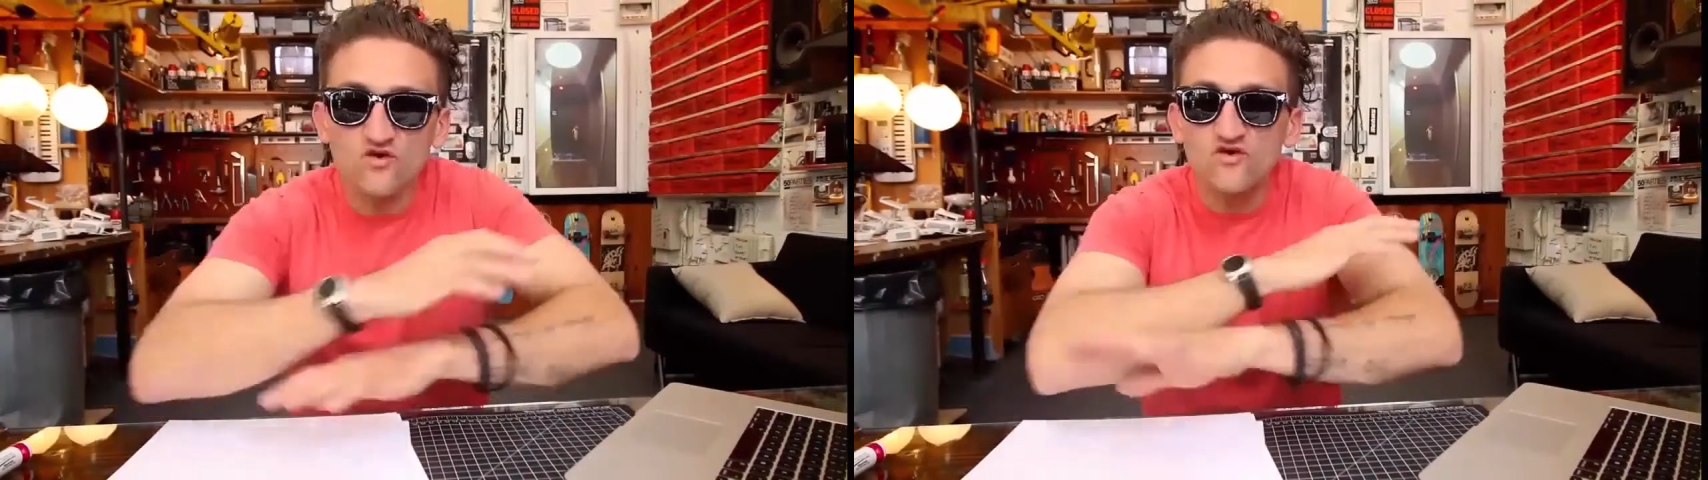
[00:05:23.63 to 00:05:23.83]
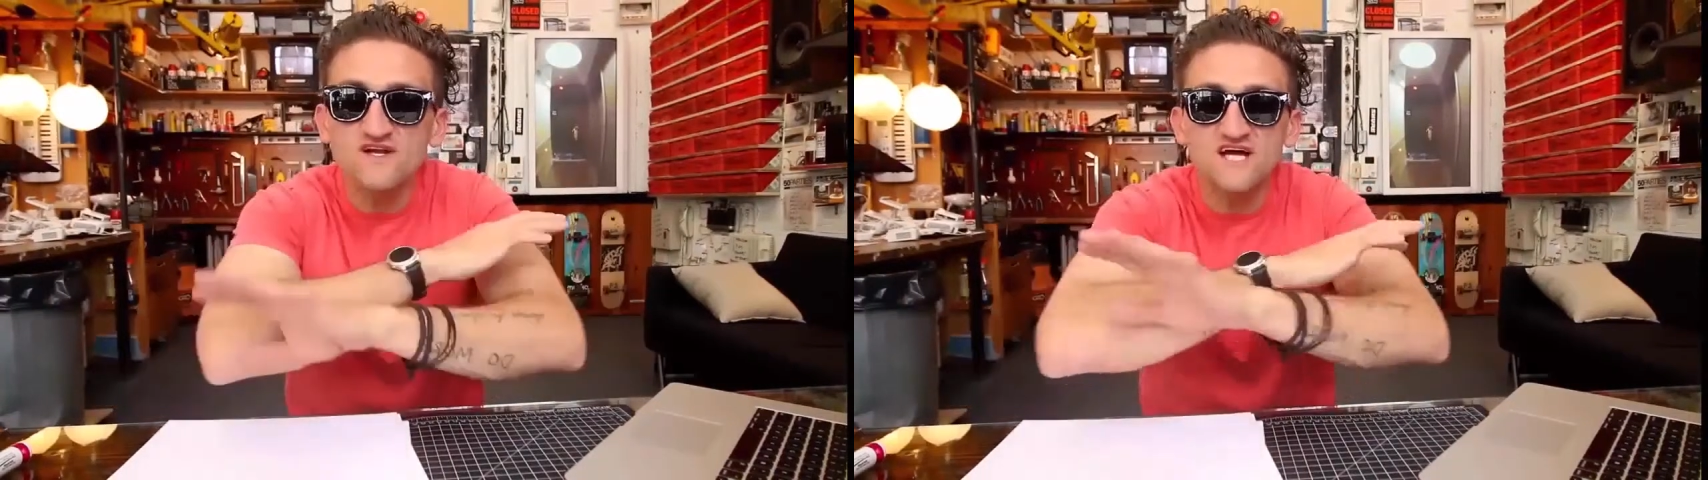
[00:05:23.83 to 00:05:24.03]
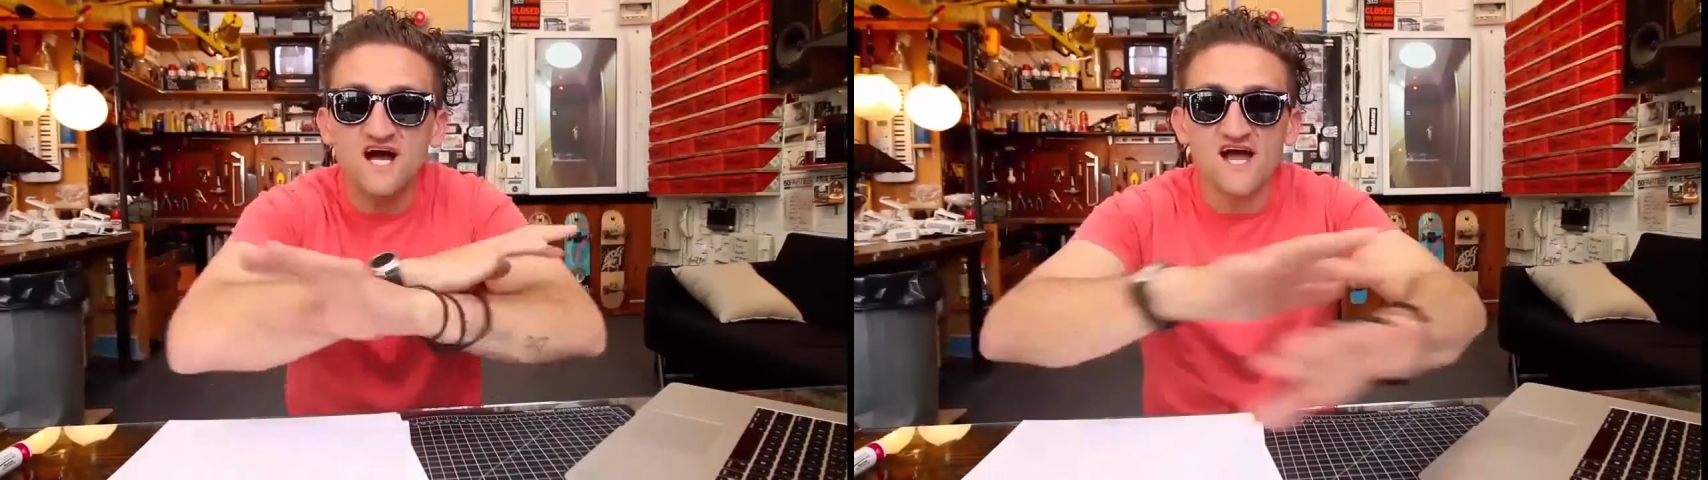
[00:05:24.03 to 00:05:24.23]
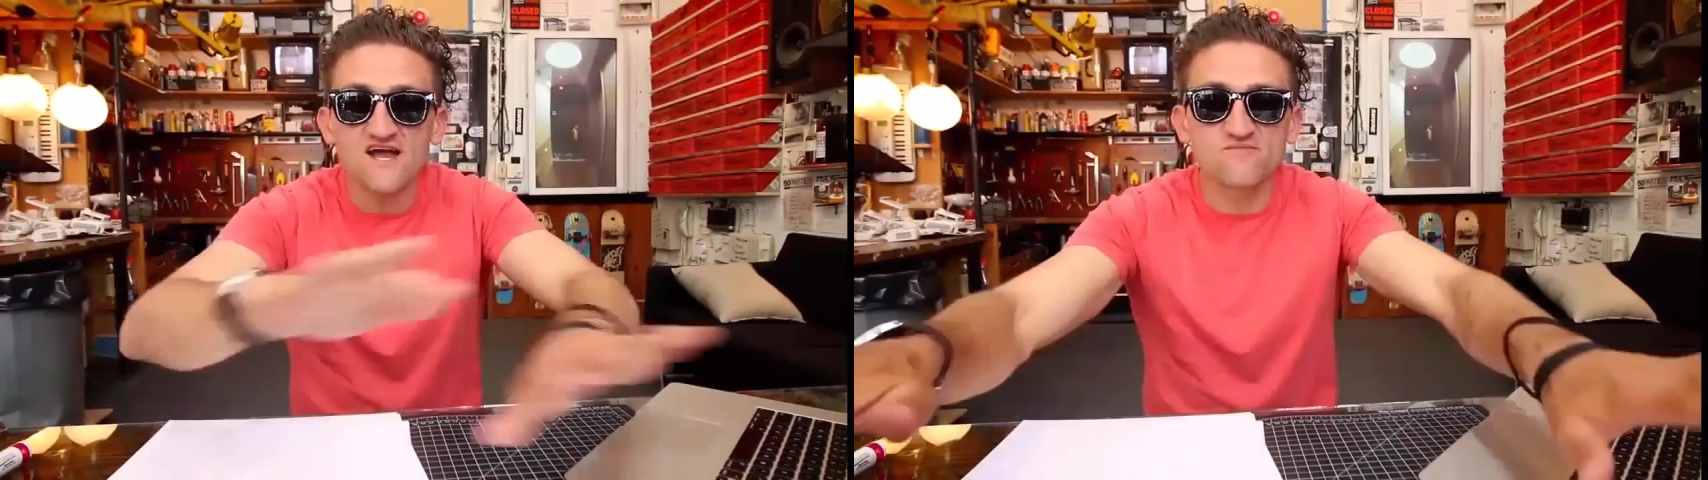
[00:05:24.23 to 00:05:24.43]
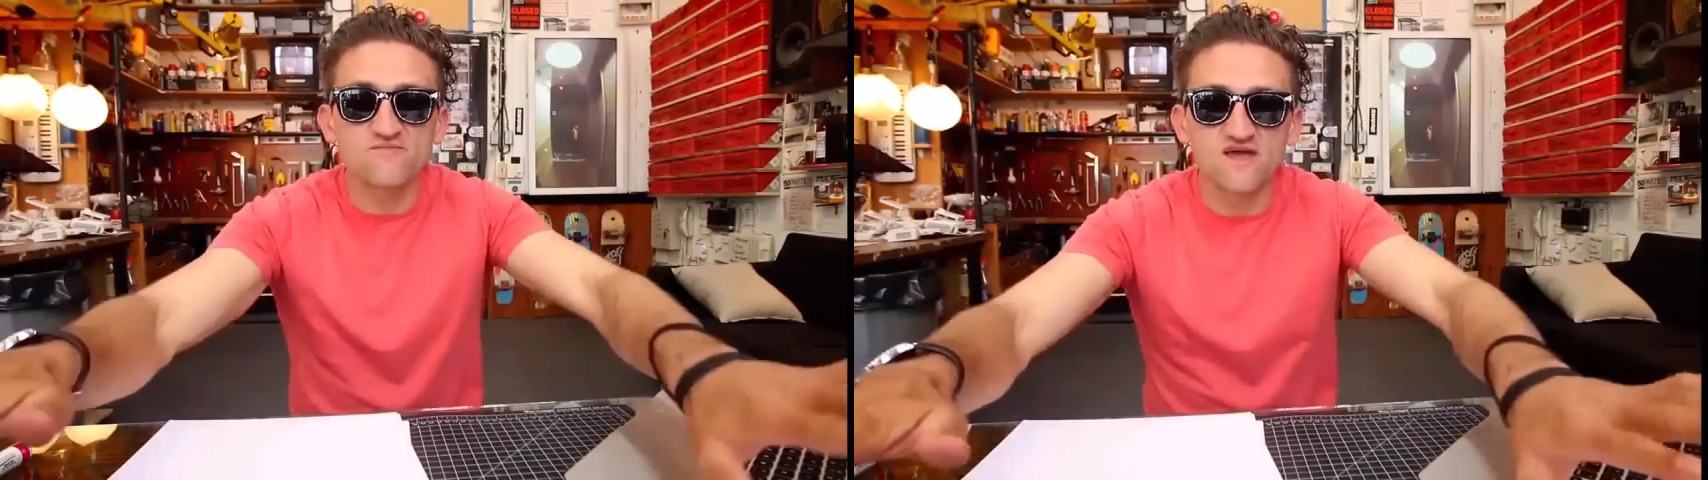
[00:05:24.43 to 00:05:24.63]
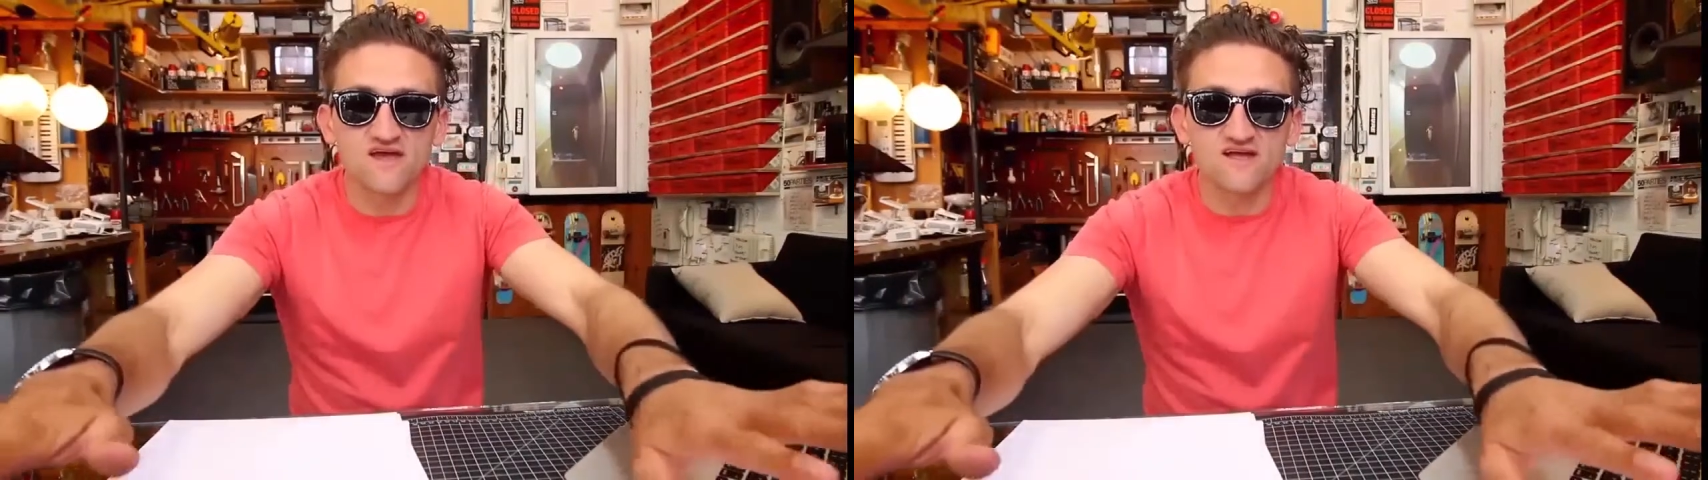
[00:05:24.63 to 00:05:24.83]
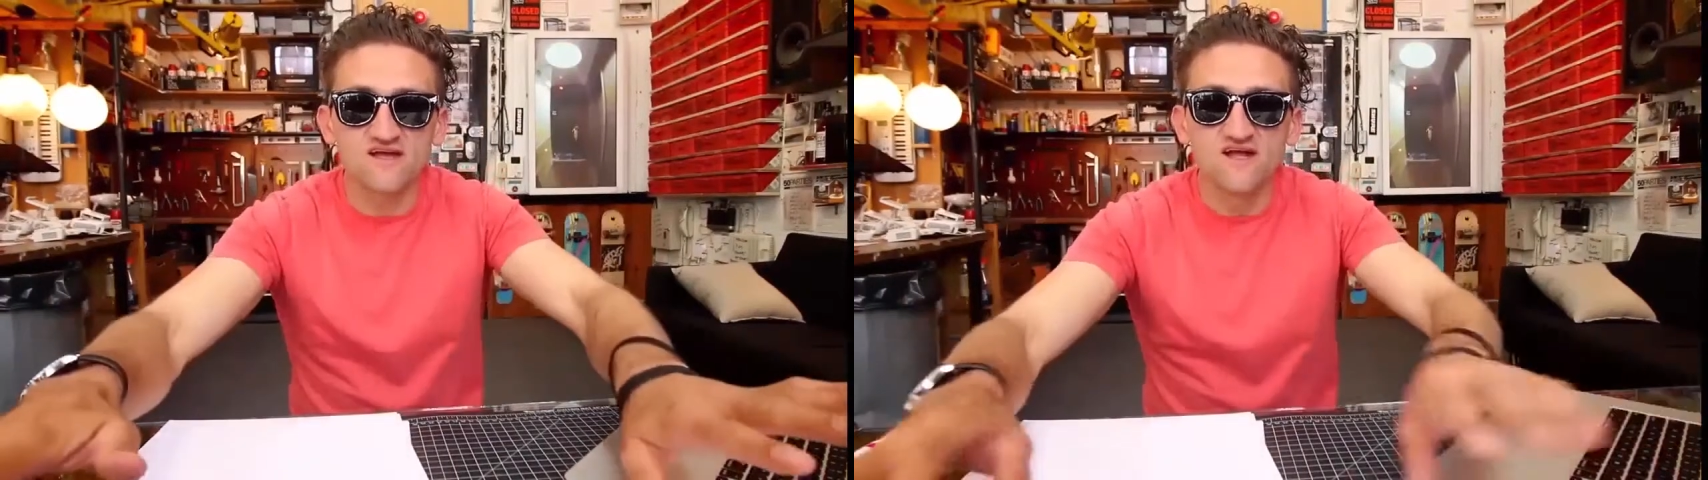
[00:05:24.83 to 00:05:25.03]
your entire being,